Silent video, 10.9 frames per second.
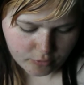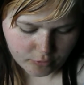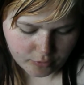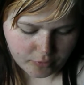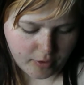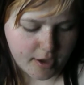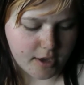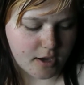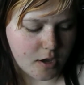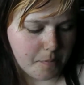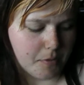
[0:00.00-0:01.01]
just
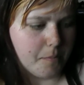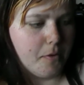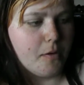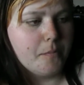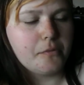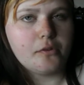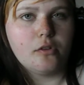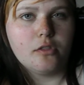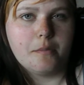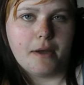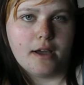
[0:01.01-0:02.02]
take a couple of pumps
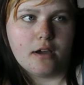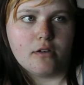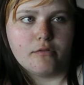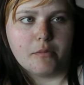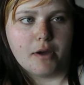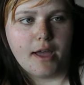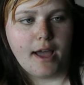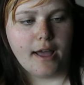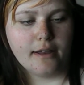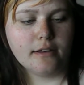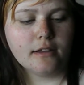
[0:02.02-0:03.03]
on the back of my
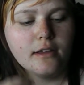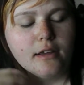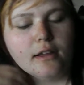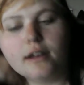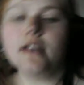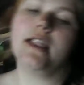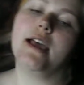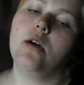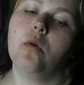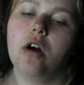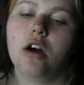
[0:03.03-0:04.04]
hand.
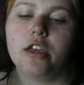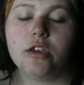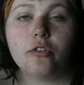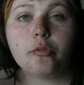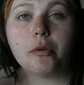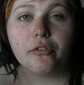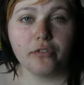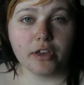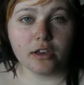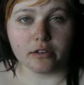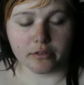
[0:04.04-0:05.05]
Now I use my
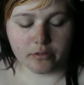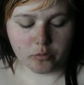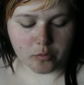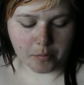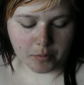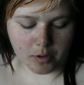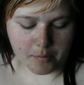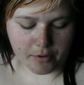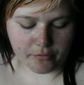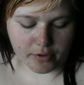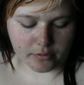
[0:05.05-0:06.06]
fingers to apply
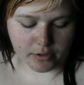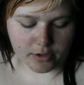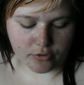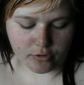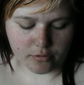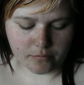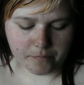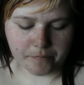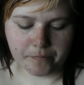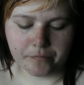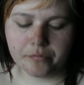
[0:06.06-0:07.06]
my foundation,
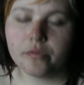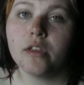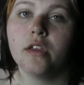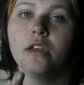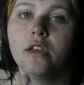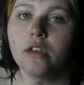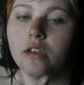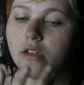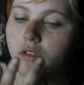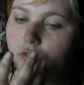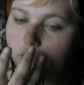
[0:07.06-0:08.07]

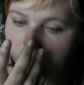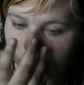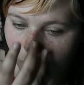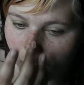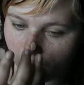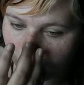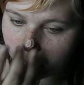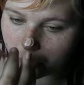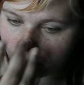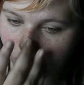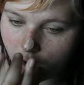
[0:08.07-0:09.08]

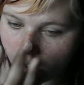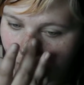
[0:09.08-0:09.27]
so